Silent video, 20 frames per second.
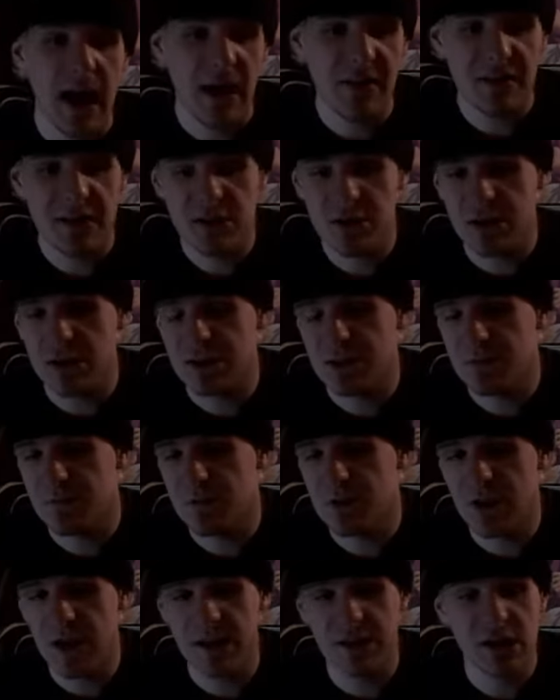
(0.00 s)
and then you can
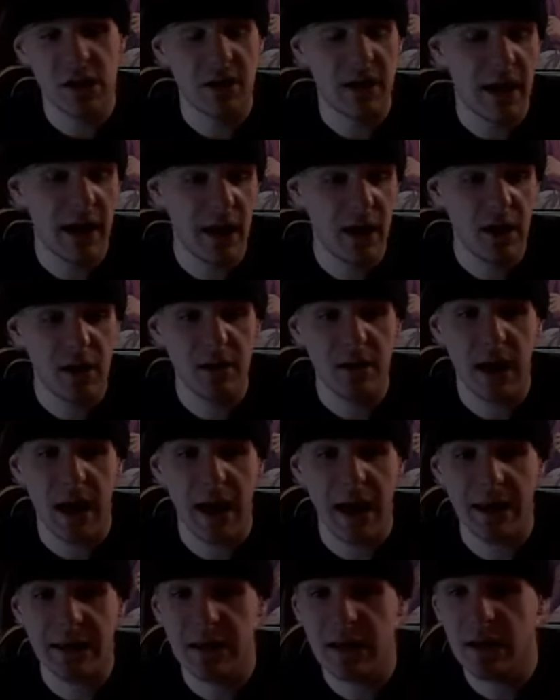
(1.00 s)
change out hair,
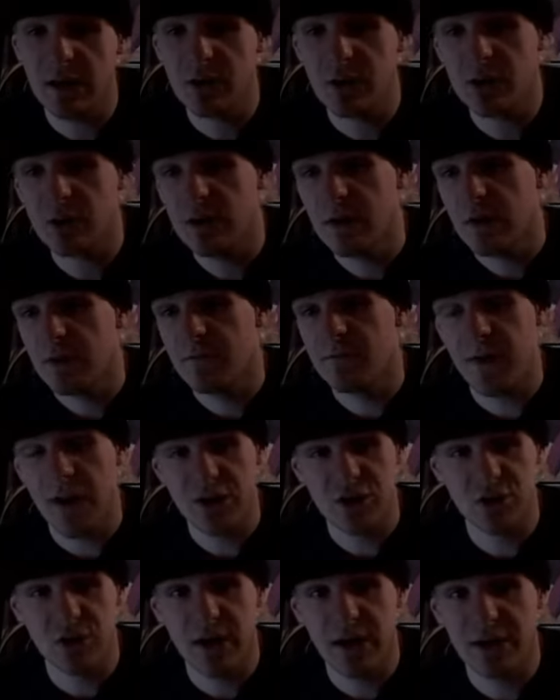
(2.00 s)
eye color,
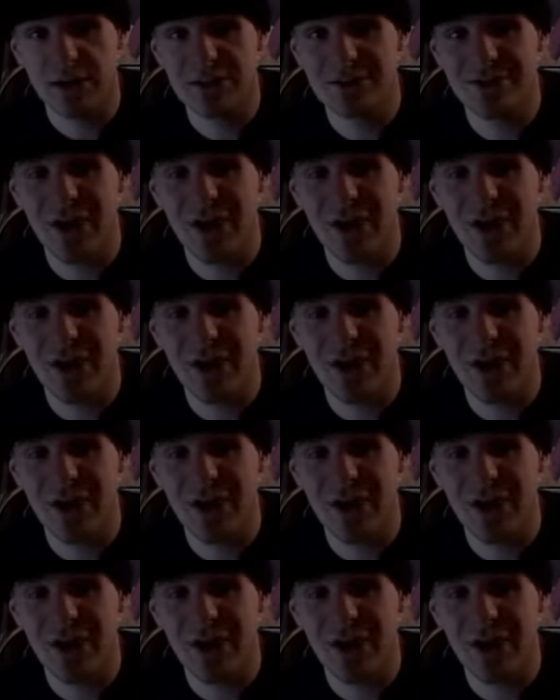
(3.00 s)
facial hair